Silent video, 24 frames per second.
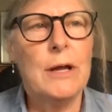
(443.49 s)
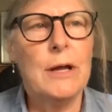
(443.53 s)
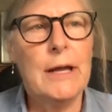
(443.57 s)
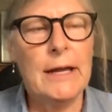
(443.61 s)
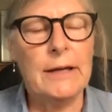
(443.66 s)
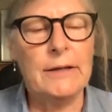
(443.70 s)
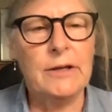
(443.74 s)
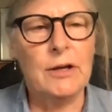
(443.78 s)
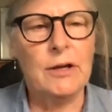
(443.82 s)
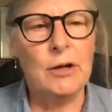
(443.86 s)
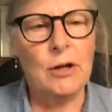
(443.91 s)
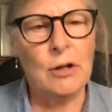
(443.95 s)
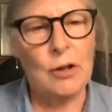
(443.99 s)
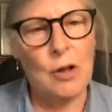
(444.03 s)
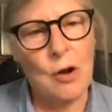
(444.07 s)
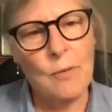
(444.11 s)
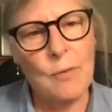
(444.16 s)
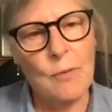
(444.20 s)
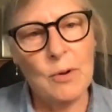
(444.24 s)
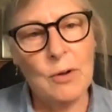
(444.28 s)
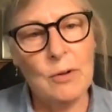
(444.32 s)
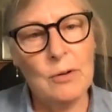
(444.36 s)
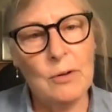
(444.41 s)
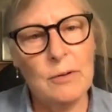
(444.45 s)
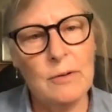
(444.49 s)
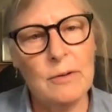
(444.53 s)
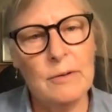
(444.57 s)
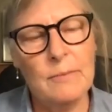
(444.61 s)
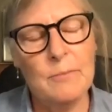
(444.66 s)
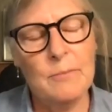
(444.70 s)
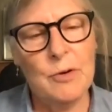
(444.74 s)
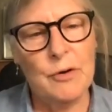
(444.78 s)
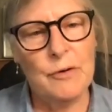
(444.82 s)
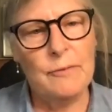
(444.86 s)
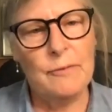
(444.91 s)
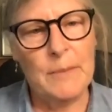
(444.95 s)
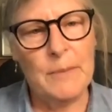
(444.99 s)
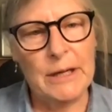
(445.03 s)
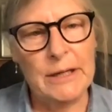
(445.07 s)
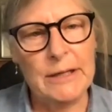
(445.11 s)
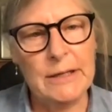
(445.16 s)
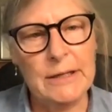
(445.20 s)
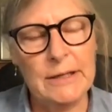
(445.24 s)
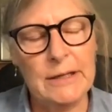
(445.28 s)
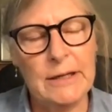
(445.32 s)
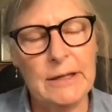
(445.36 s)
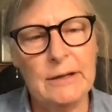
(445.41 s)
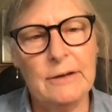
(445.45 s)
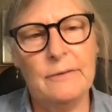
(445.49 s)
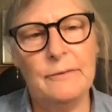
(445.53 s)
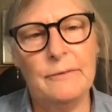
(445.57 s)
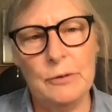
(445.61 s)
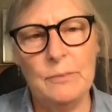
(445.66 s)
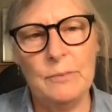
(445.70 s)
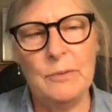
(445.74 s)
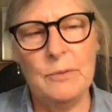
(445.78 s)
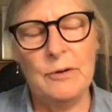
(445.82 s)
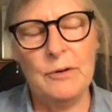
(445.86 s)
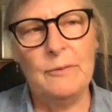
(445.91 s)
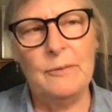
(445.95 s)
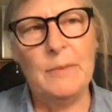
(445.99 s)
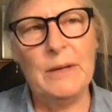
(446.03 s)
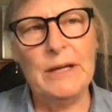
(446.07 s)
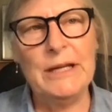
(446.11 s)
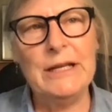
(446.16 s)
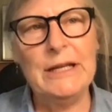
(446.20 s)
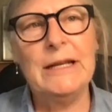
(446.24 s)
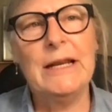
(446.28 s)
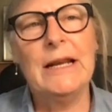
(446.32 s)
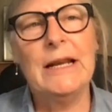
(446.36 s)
it's a global movement, food movement